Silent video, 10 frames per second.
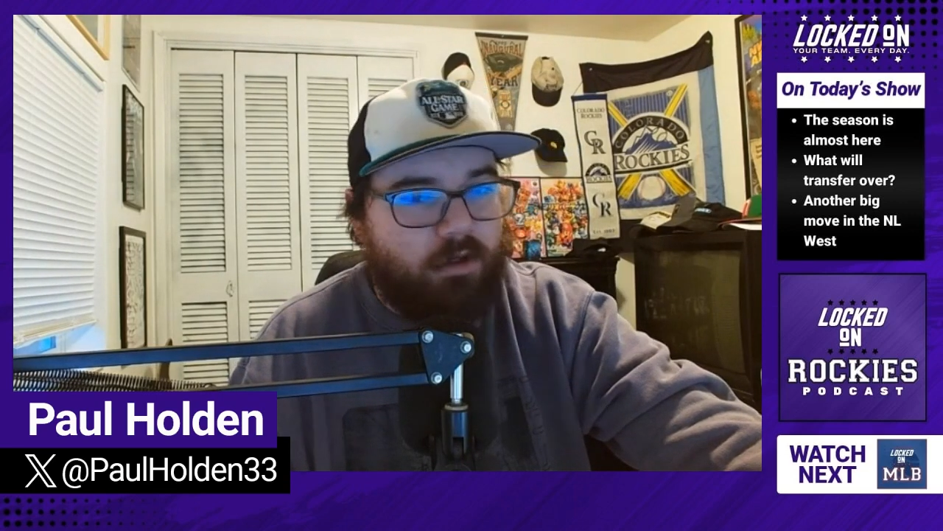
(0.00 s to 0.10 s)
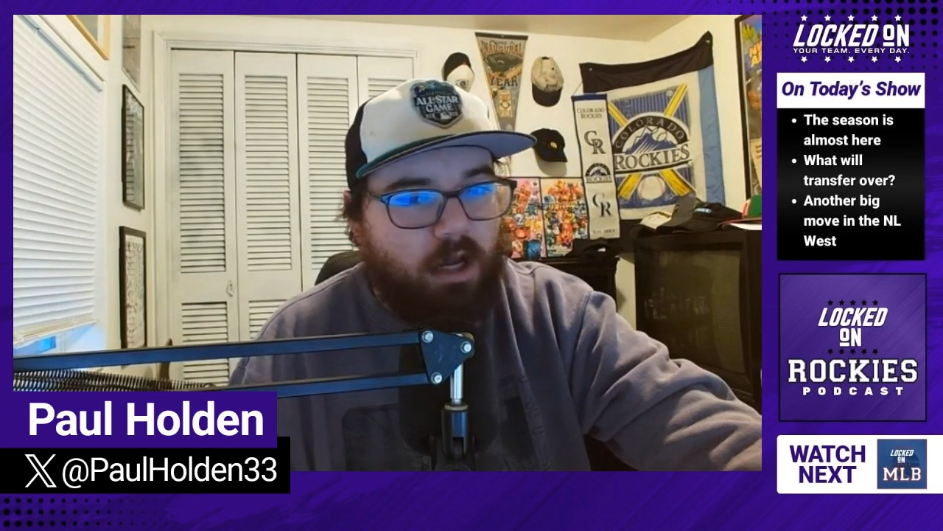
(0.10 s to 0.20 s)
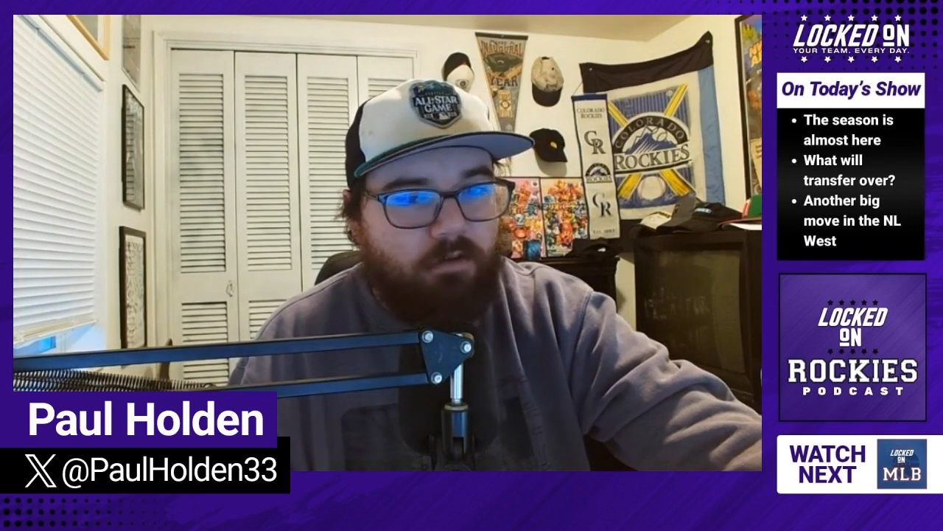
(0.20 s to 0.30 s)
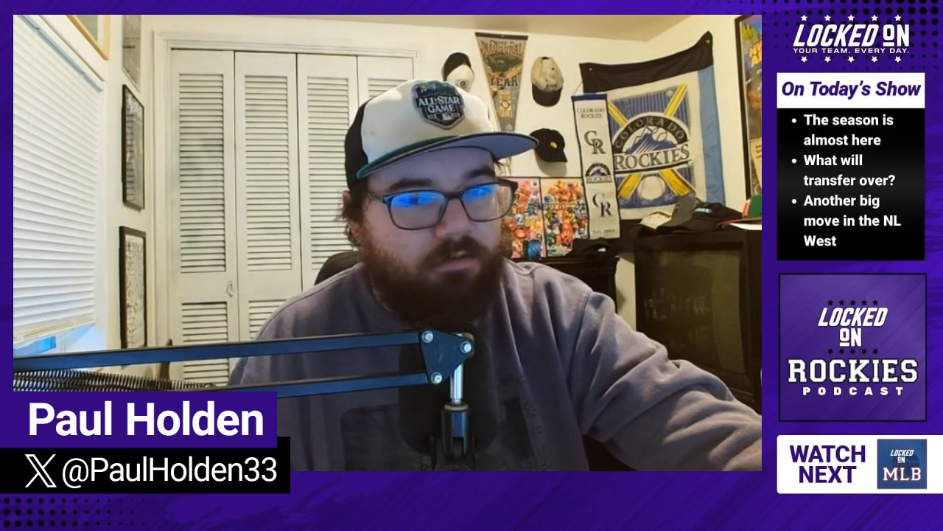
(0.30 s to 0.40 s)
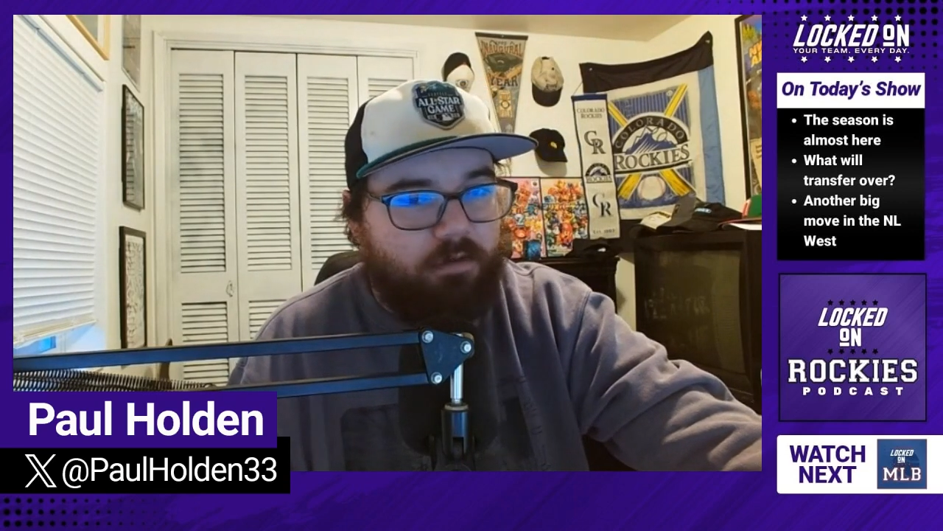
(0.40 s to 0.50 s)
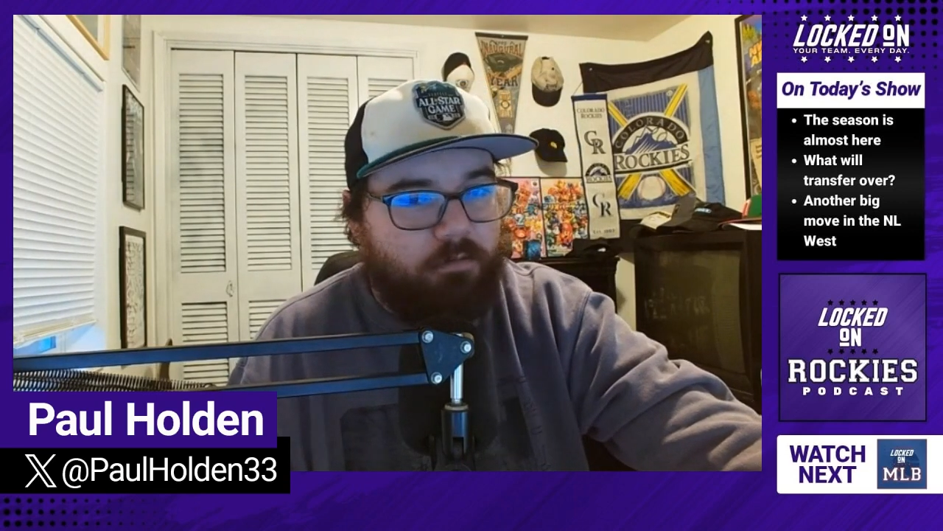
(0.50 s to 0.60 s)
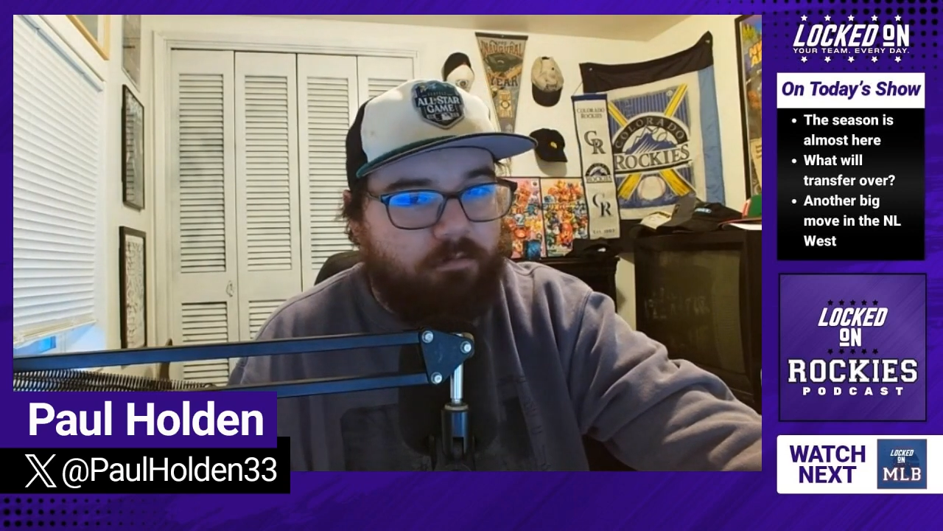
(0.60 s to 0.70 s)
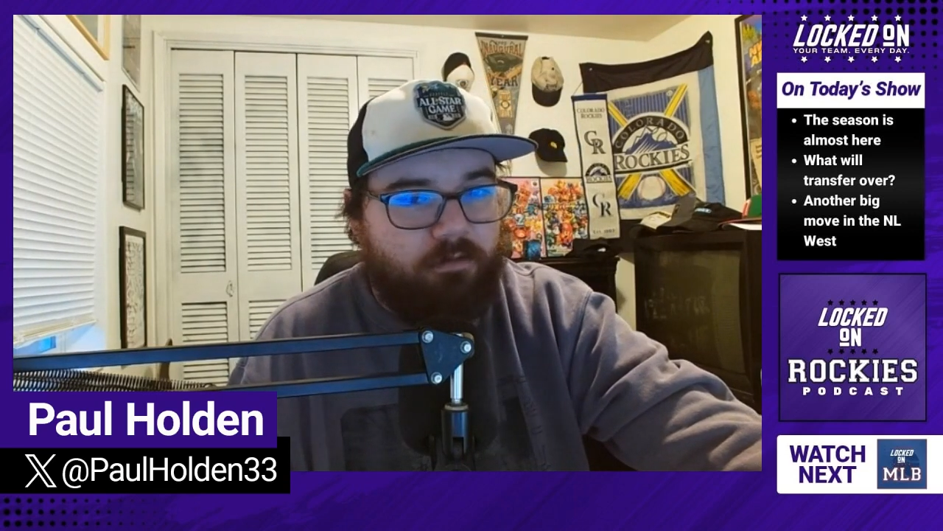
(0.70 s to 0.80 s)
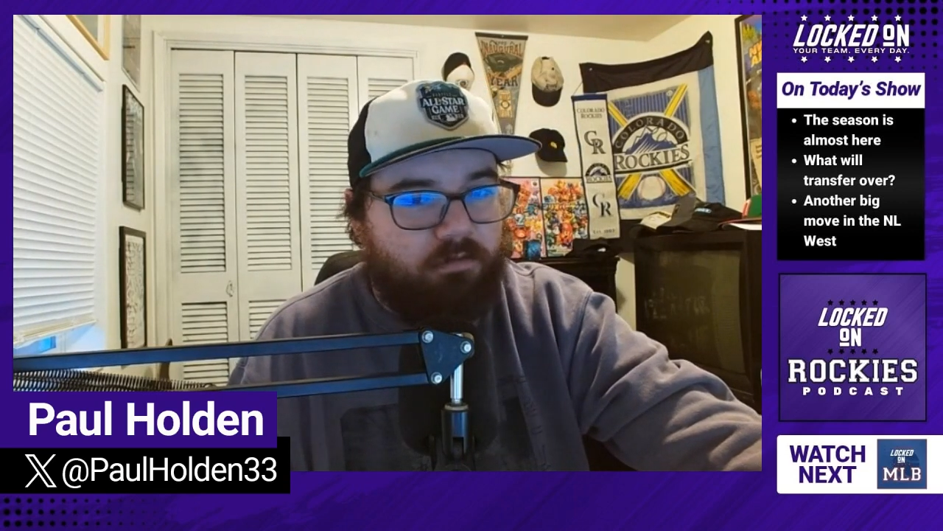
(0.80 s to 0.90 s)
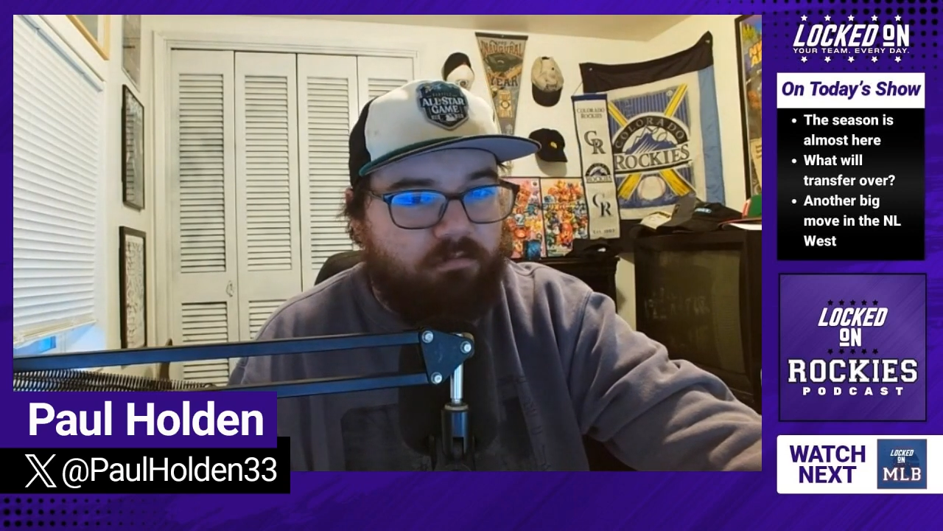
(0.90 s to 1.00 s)
kind of flip,
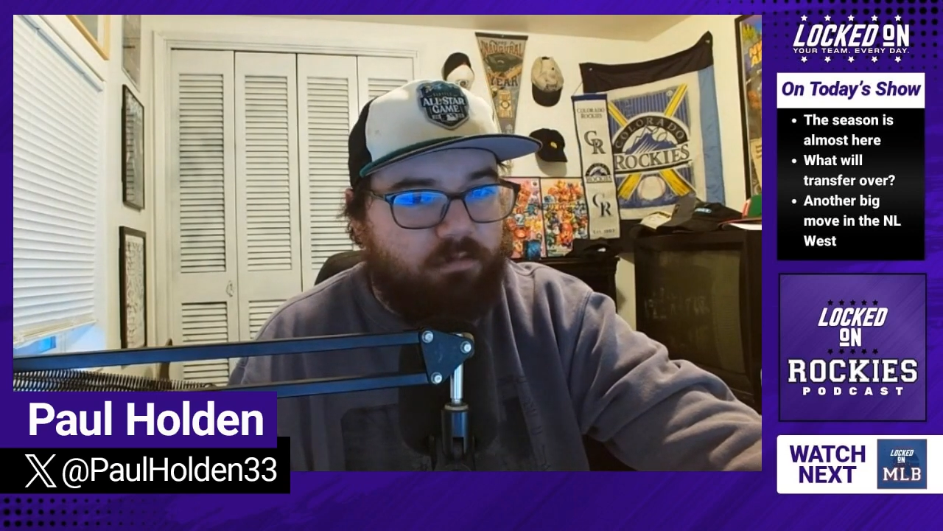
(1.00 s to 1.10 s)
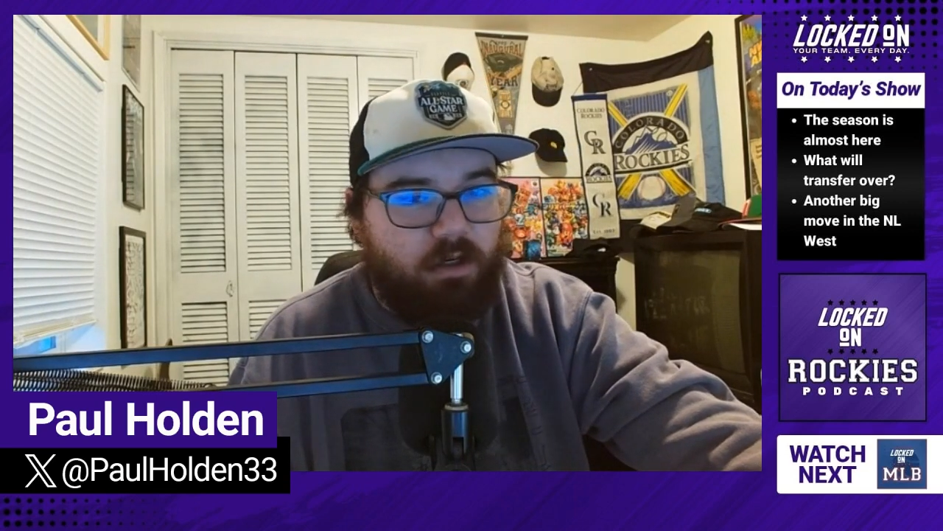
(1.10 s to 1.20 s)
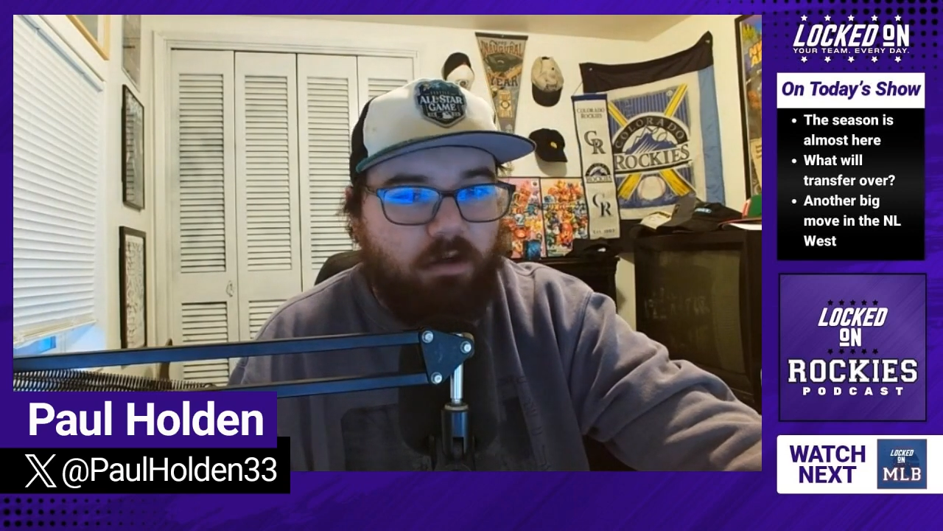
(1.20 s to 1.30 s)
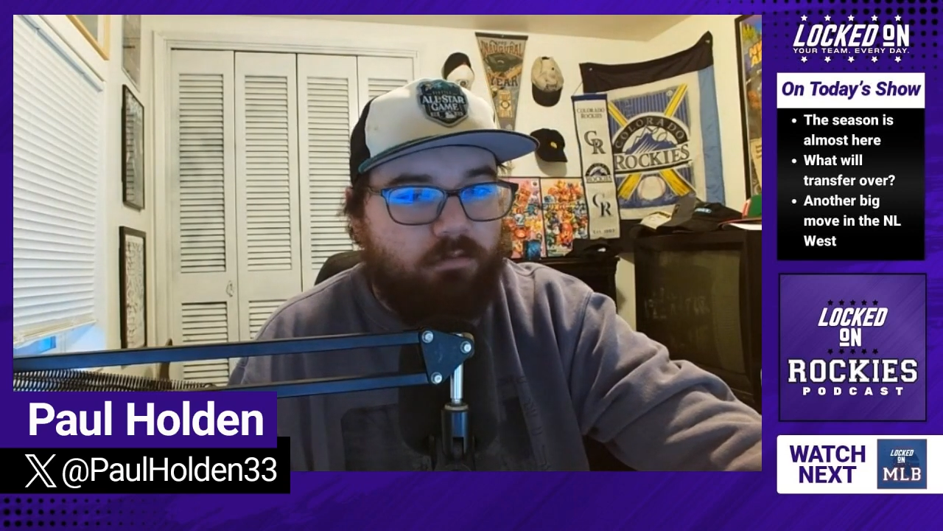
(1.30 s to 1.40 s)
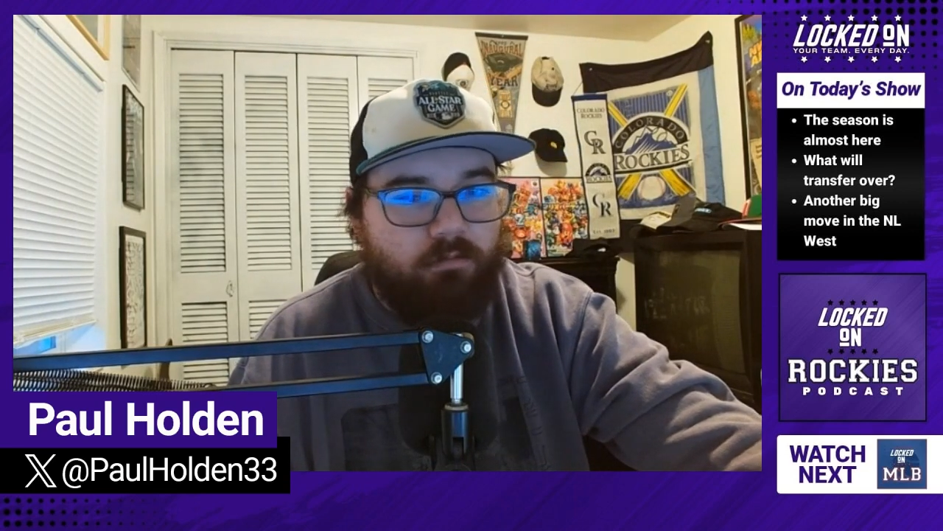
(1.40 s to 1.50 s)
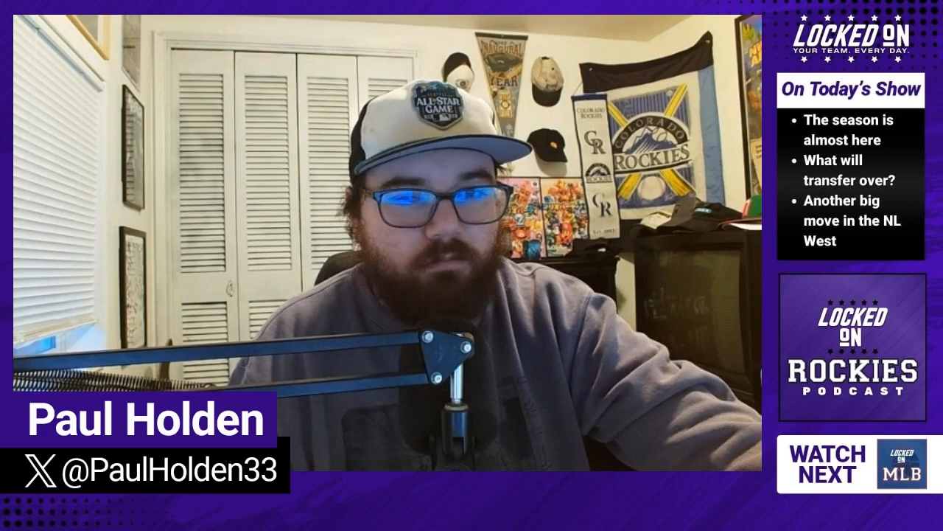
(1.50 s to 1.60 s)
you know,